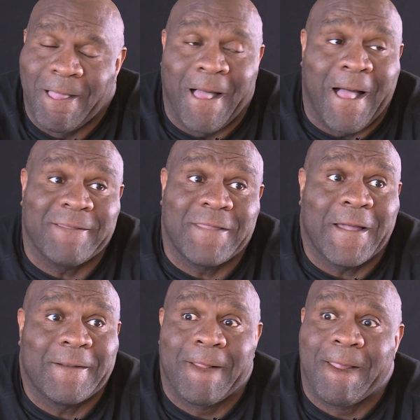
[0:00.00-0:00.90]
I
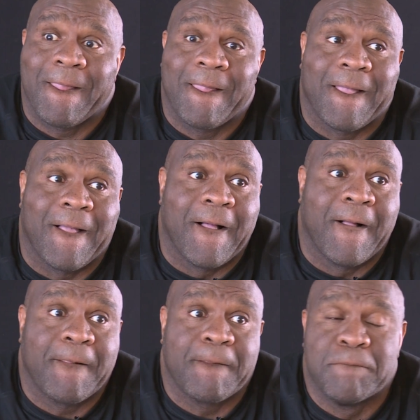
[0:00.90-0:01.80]
thought,
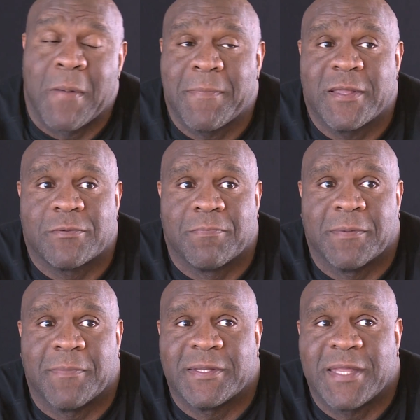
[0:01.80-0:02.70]
my
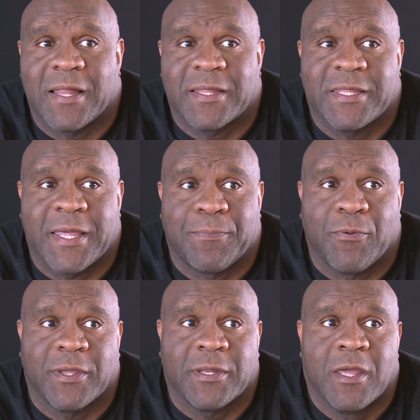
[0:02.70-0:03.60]
mentality at that
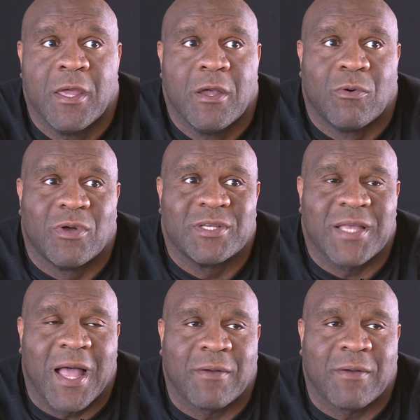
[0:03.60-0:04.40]
point was